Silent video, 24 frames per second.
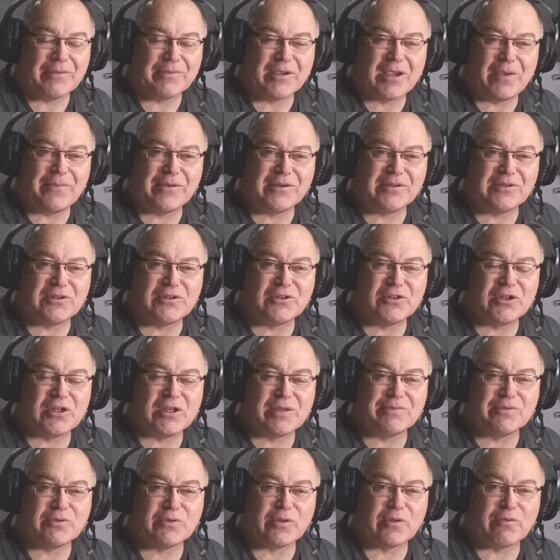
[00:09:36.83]
I'm coming to
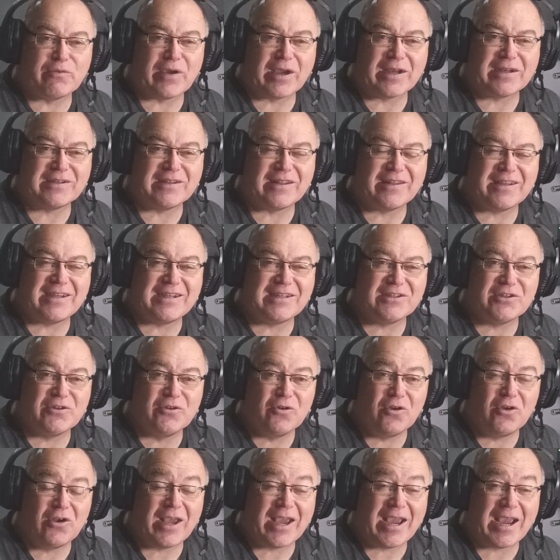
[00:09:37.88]
terms with the fact that it's
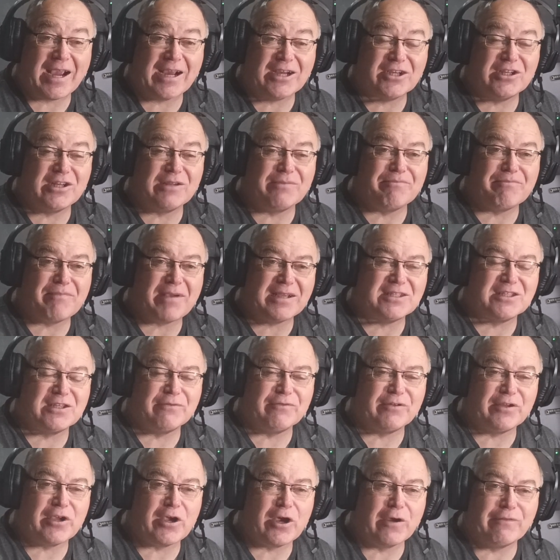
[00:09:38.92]
not actually
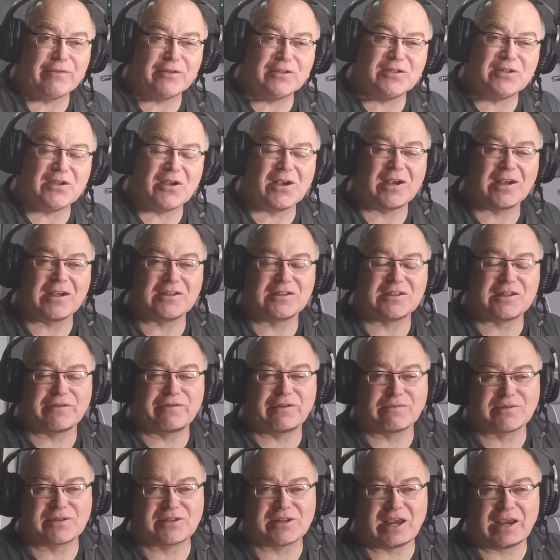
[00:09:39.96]
massively oversized.
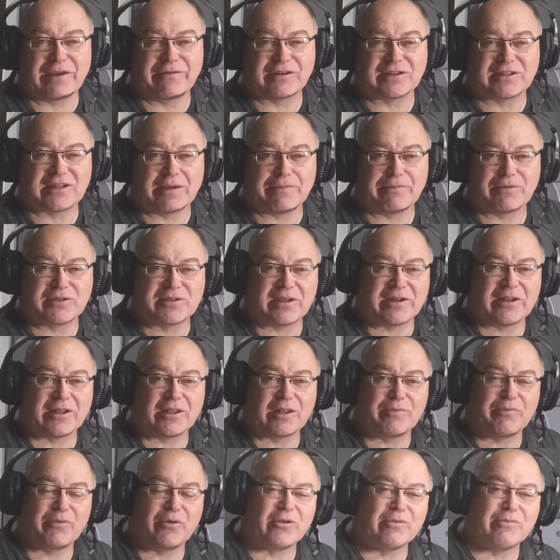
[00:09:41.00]
If I'm saving 10%
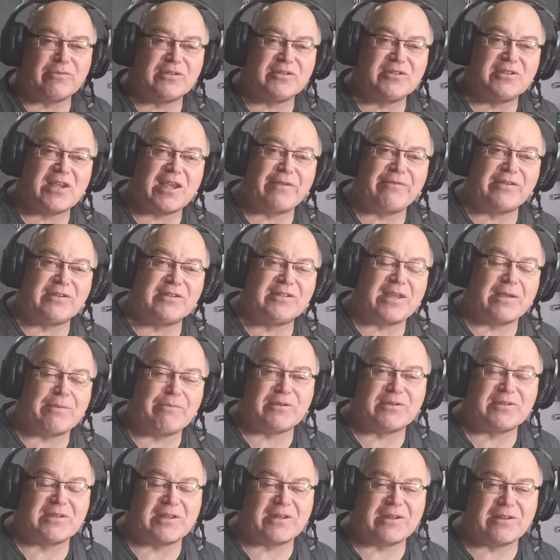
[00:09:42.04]
at the bottom and saving
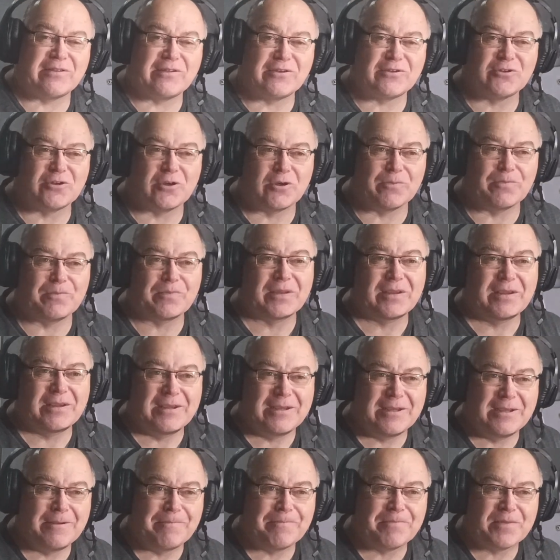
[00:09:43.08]
10% at the top,
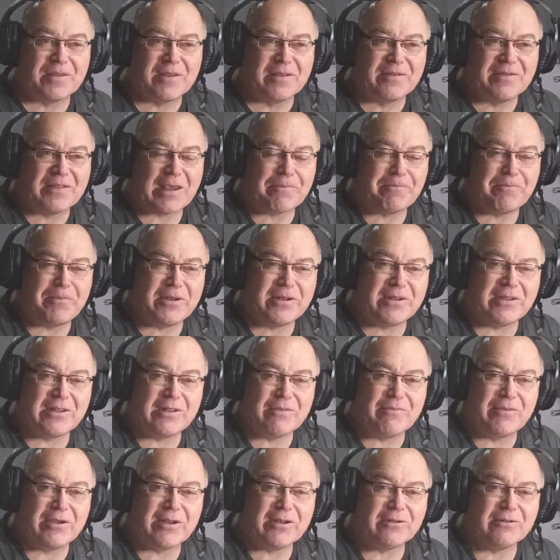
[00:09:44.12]
that bit in
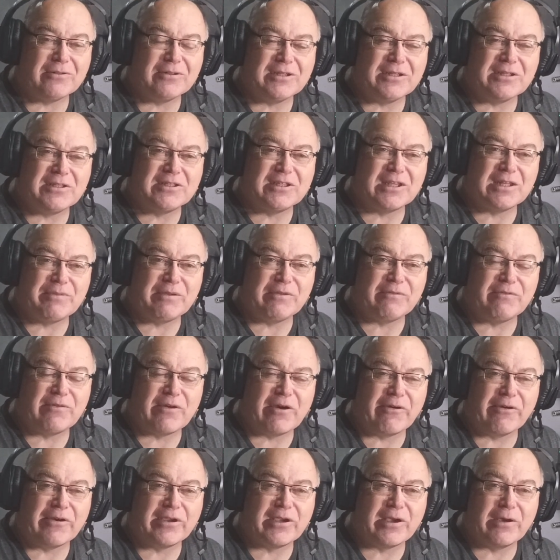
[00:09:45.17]
the middle is going to be
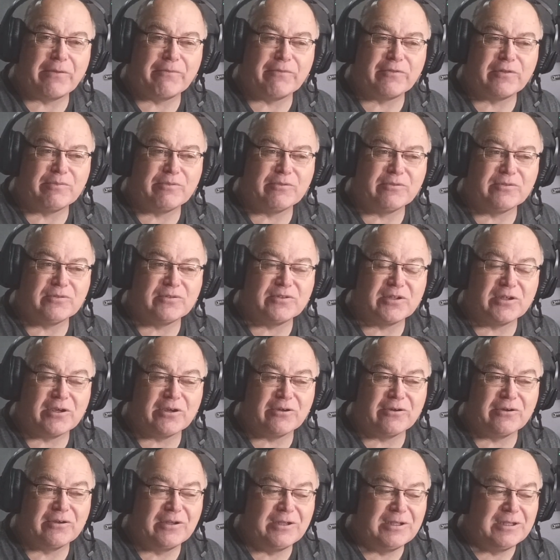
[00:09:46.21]
very comfortable.
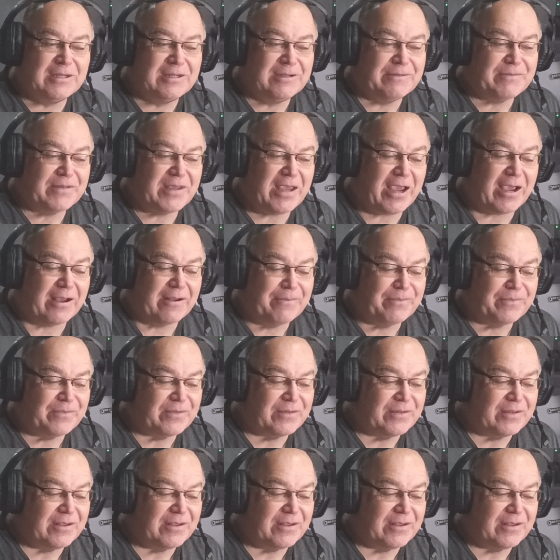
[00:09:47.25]
So yeah,